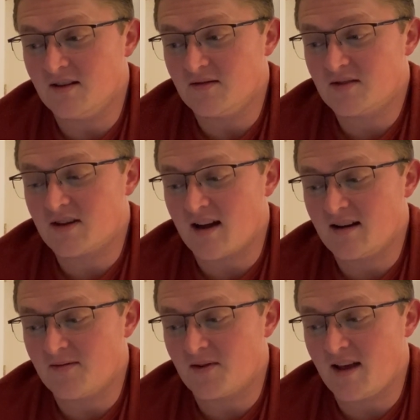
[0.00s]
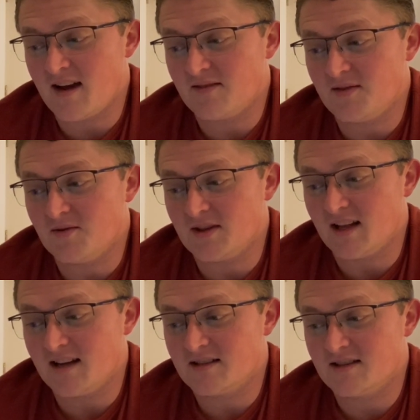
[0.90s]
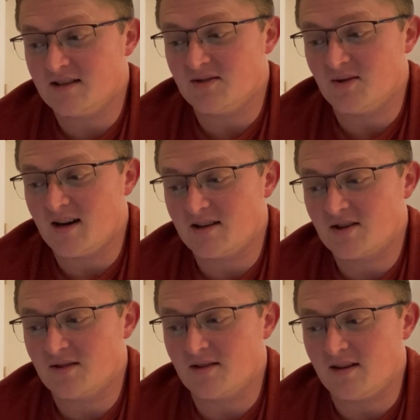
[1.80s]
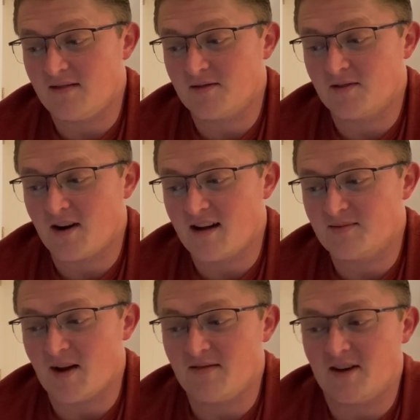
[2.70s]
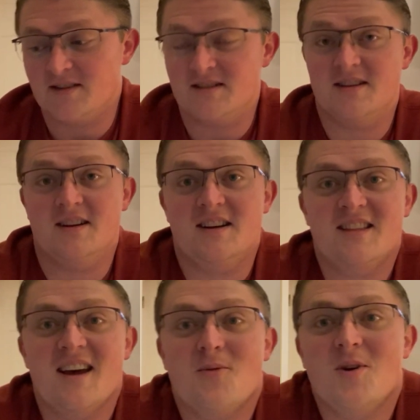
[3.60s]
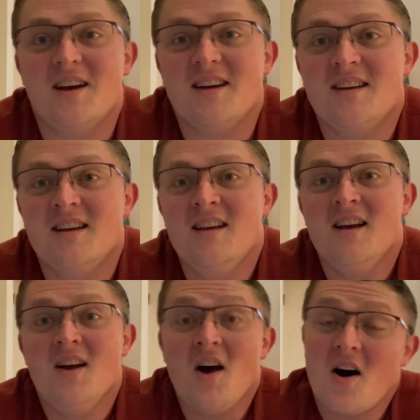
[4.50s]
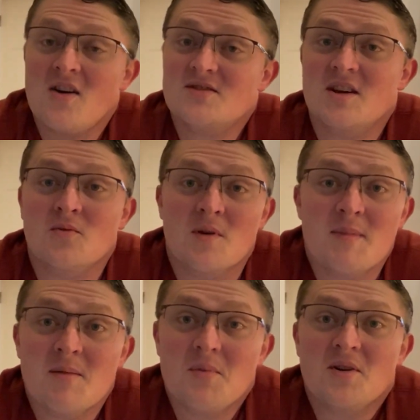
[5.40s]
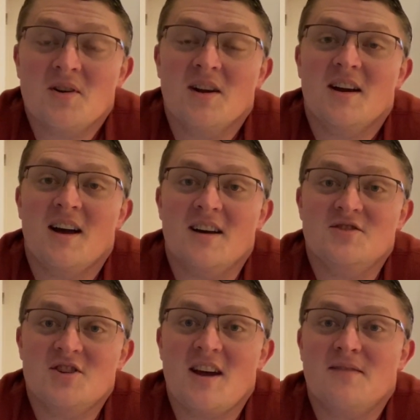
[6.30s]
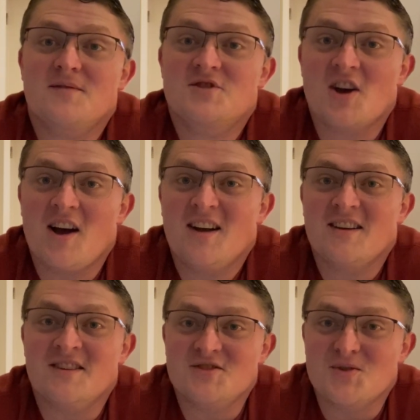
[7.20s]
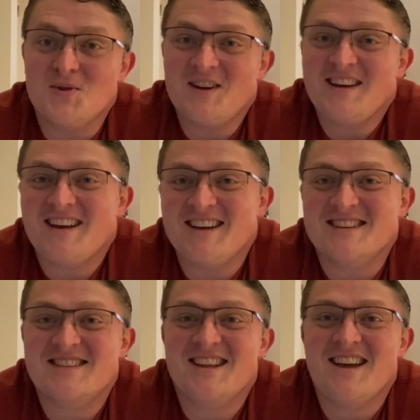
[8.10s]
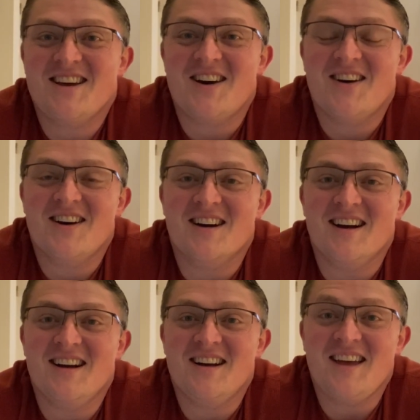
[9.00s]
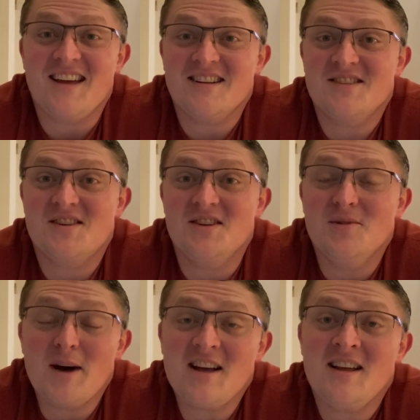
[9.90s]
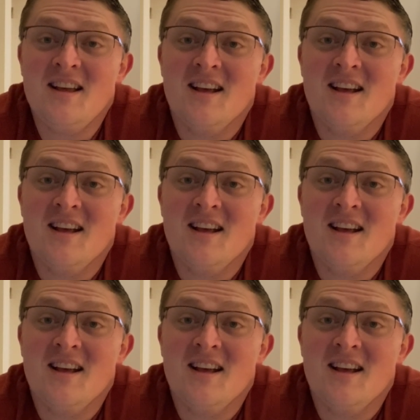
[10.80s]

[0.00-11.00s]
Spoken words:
sign up for that if you would like to show the love of Christ by volunteering in that way. Also, remember Jeff, John, and Joy as they are heading to Cuba.